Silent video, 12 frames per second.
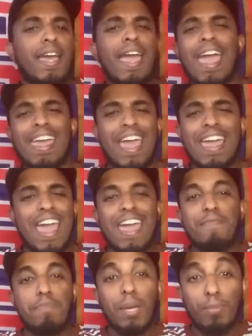Hey, hey,
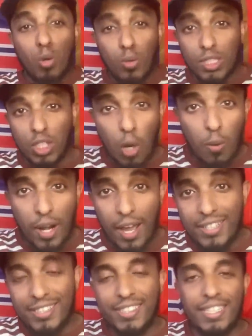hey, people, what's going
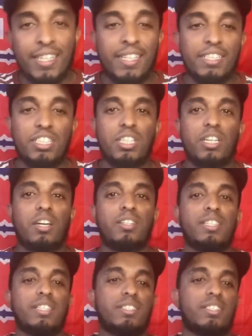on? It's the Kitty G on
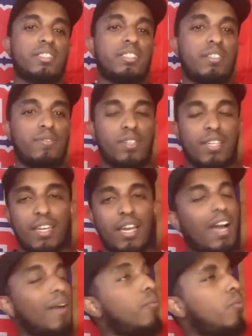EGTV.
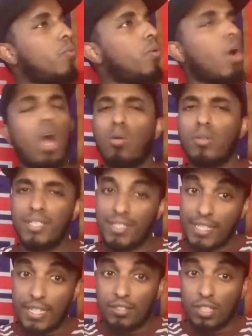Oh, it's
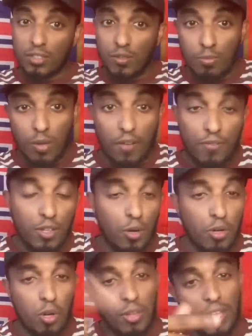Egal Talks Football. If you
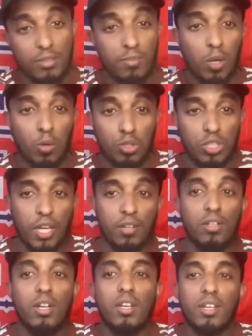don't know, that's my old
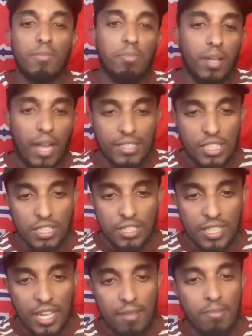channel, but I changed
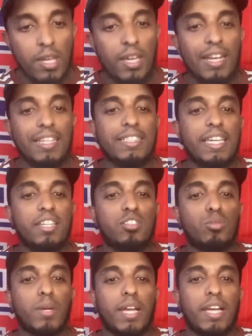the name. Let's get
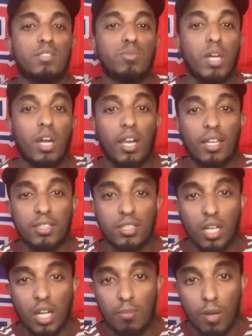into it, guys. We got a lot to
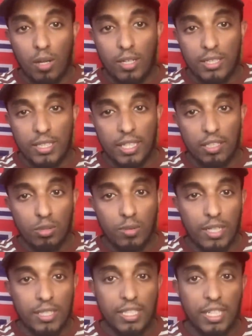talk about. Let's get into
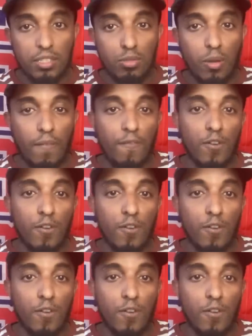it. Let's get into it.